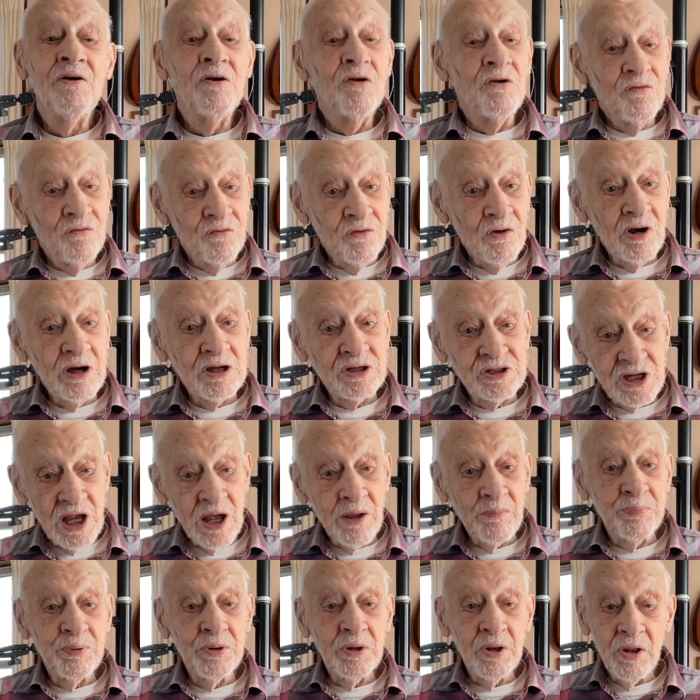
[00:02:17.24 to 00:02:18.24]
For
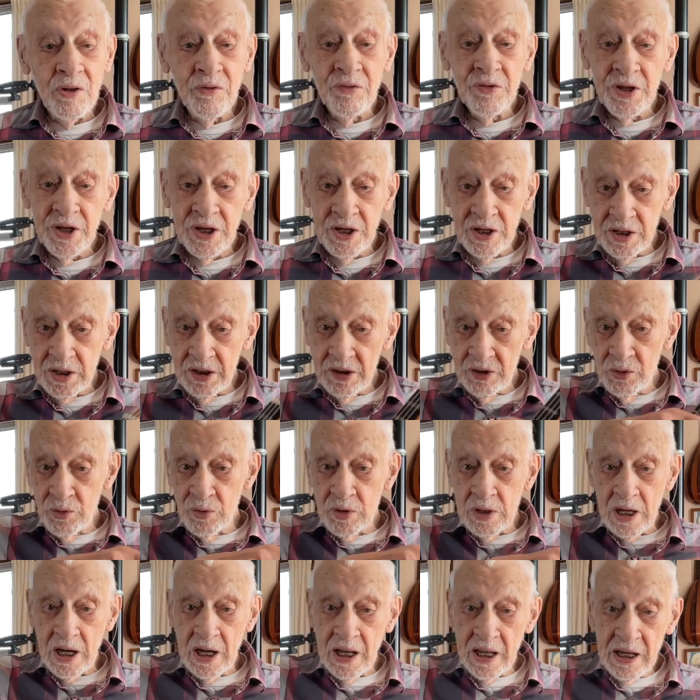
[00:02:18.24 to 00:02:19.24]
example, on the
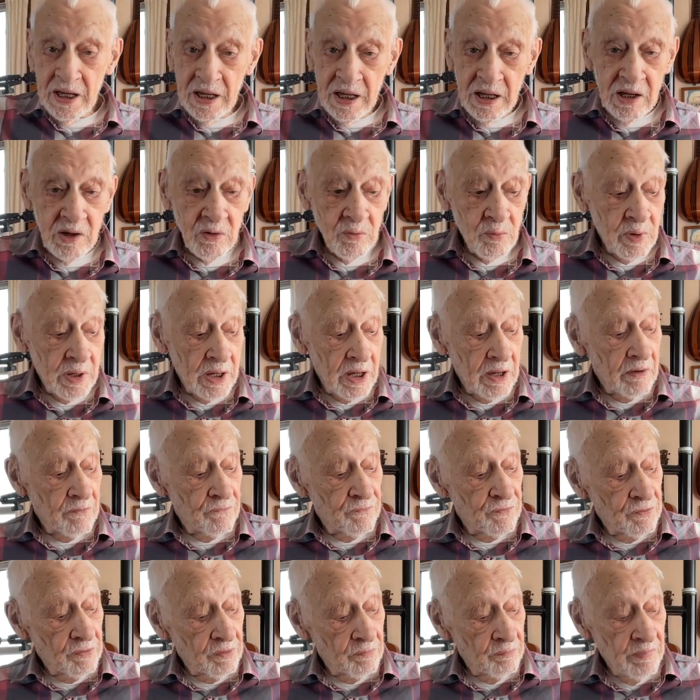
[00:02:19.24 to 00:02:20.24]
ukulele we
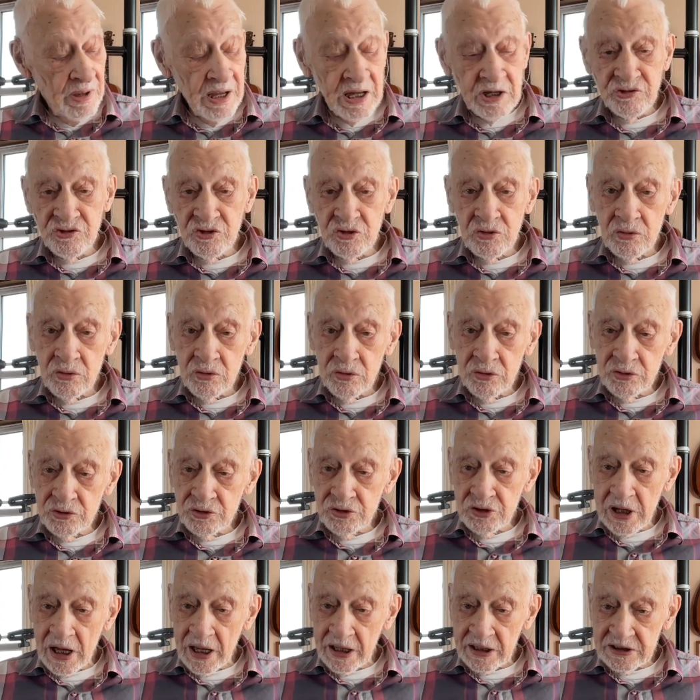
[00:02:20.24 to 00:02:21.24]
have the major
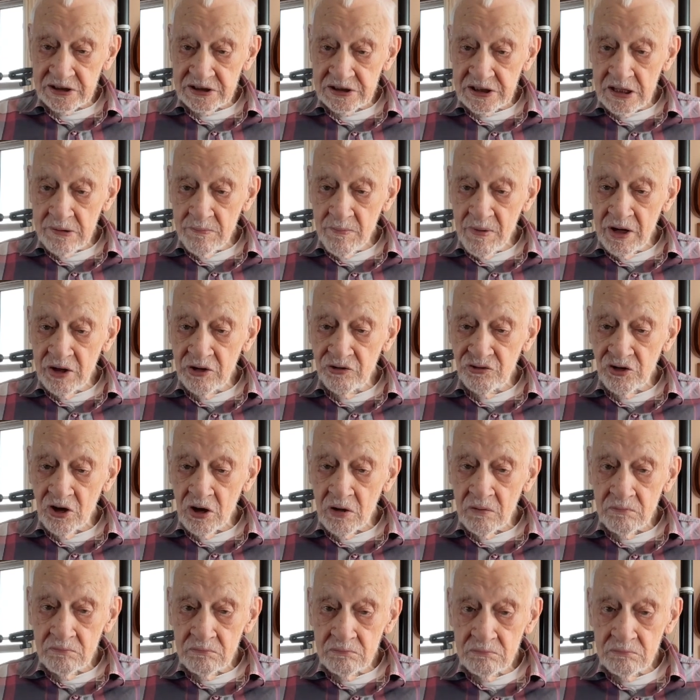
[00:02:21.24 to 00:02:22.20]
chords like C major,